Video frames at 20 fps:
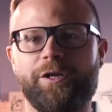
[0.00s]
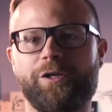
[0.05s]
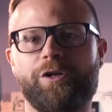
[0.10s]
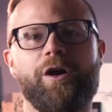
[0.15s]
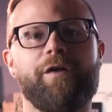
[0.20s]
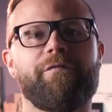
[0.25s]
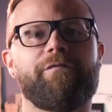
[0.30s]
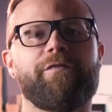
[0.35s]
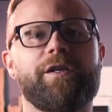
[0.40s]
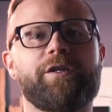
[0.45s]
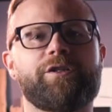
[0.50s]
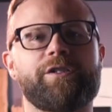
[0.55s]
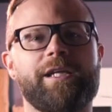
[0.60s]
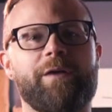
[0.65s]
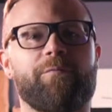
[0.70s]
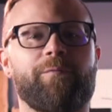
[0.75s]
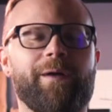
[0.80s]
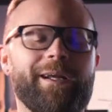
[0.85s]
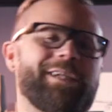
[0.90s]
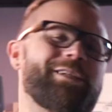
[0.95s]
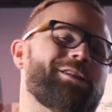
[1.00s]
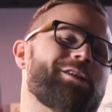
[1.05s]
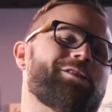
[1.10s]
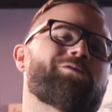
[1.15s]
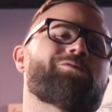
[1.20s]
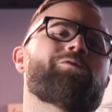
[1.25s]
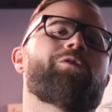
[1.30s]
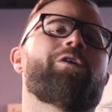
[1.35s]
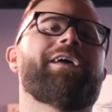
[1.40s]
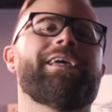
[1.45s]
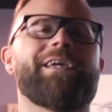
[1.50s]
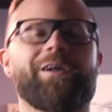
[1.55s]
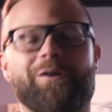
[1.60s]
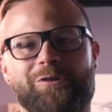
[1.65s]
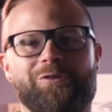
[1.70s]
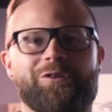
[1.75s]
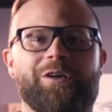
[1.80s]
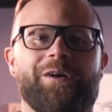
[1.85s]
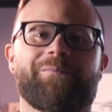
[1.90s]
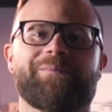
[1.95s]
guitar finished and ready to destroy
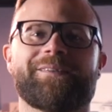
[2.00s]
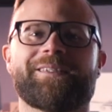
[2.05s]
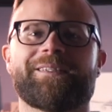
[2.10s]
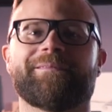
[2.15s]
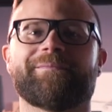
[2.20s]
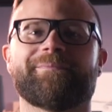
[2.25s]
eardrums.